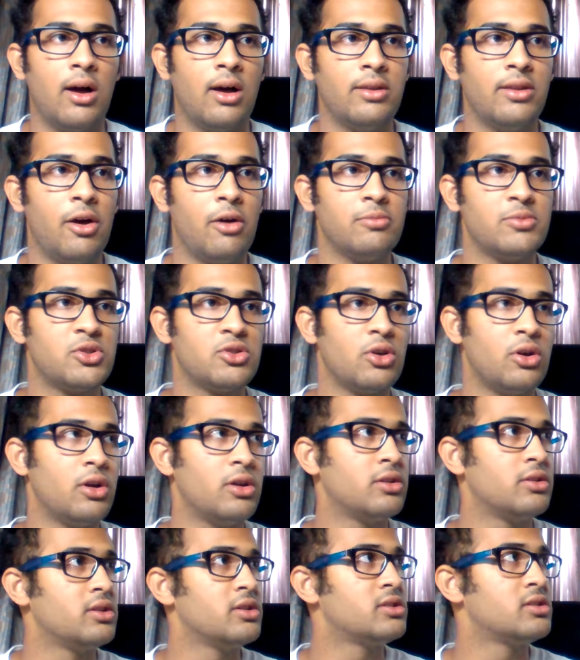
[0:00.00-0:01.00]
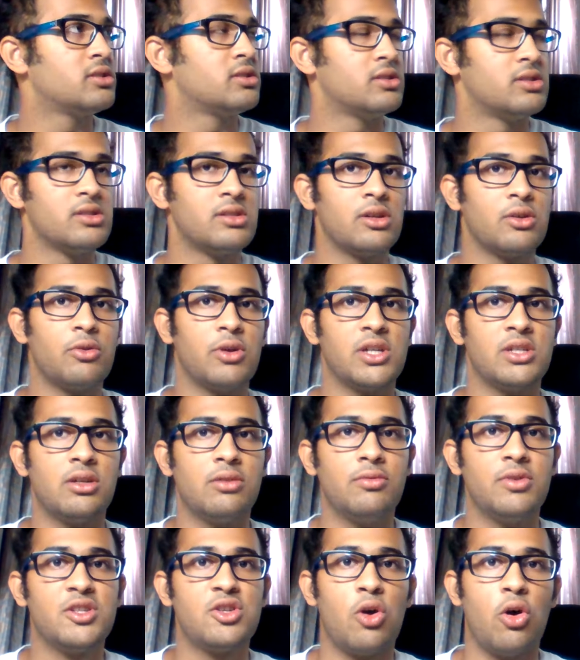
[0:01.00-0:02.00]
Now I'm sure this is a
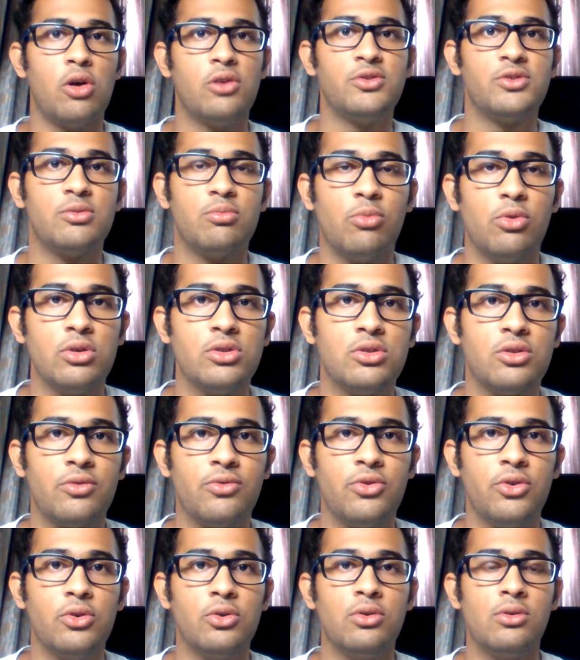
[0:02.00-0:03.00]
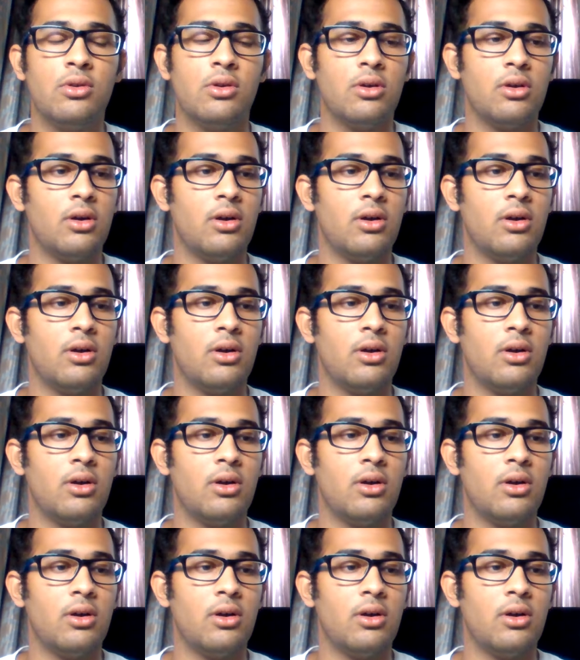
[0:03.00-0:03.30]
question which haunts most of you